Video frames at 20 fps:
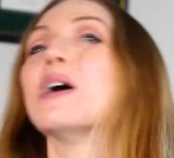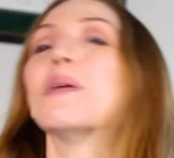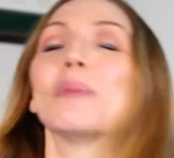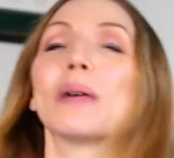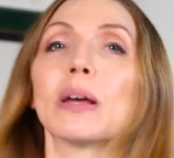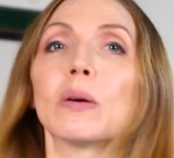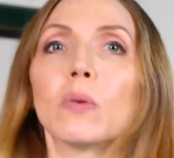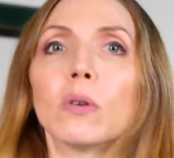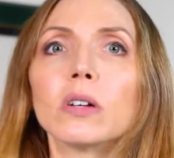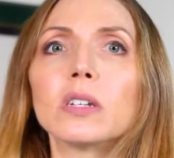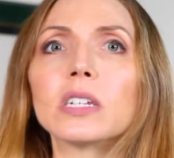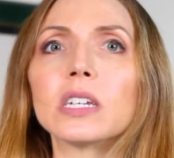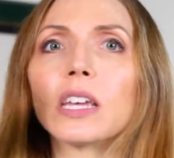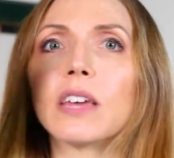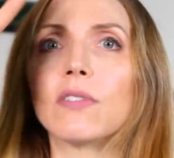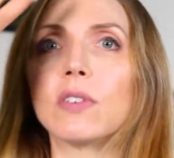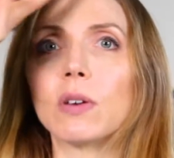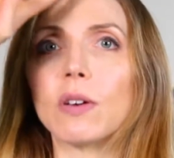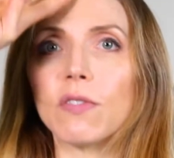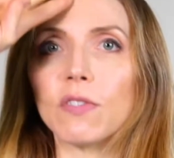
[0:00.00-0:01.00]
but I want to
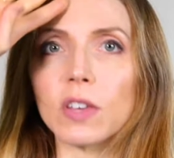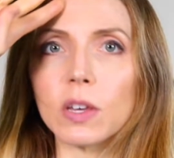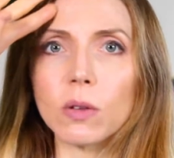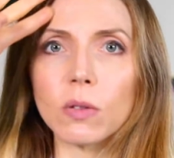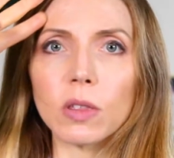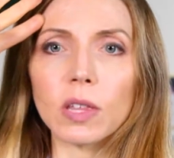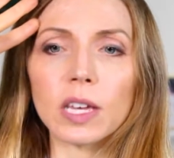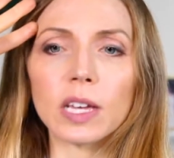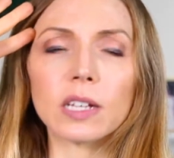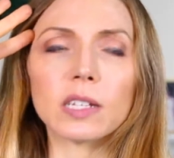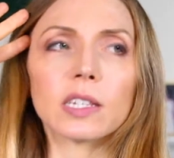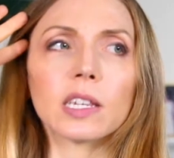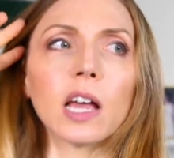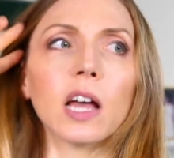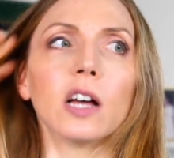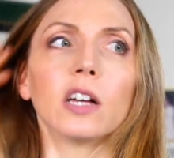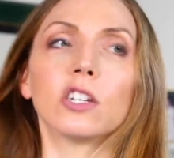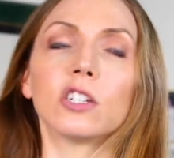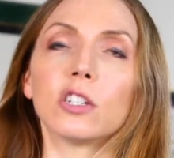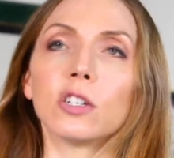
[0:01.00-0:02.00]
give you a few things
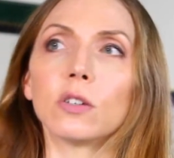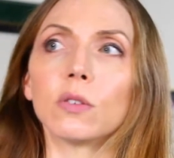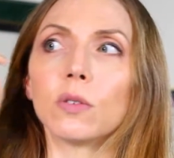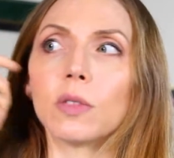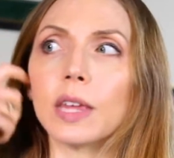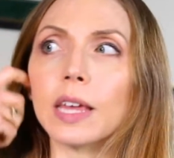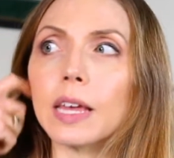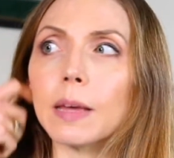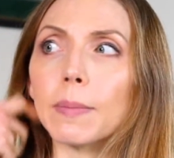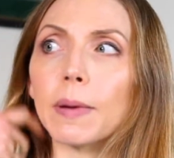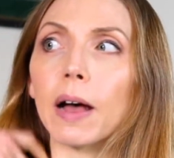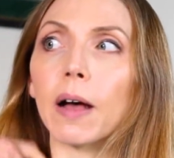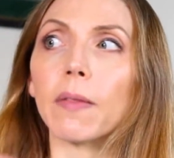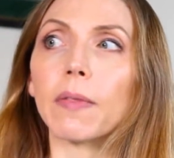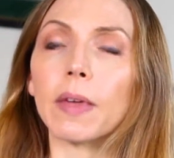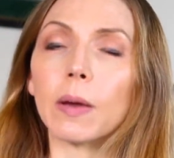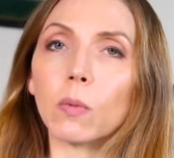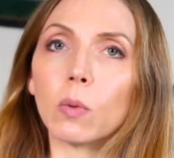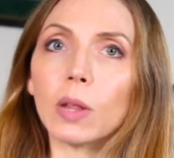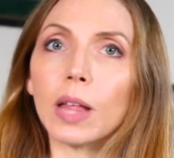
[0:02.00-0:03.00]
to think about
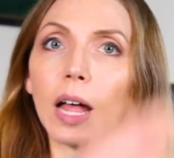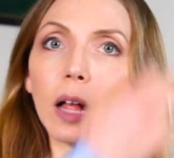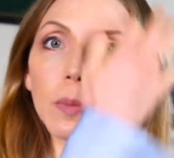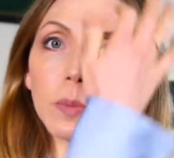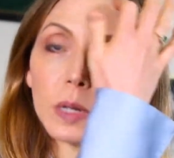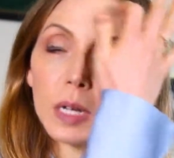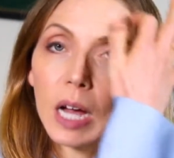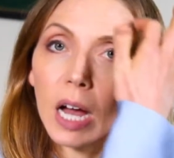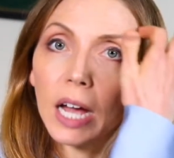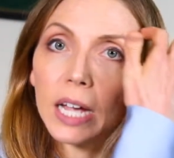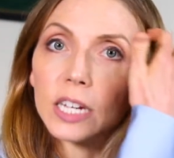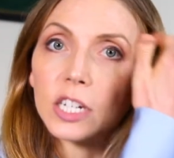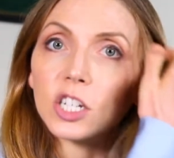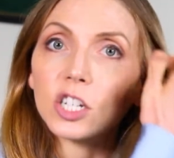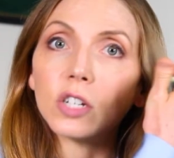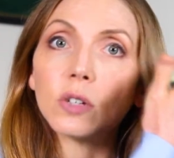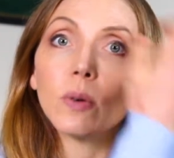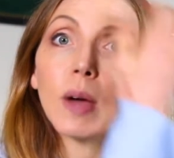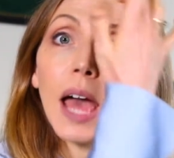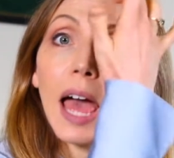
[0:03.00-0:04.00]
that will help guide
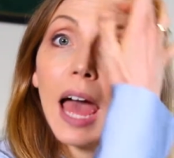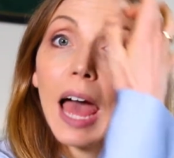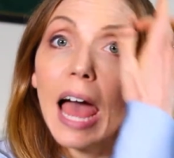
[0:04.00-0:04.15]
you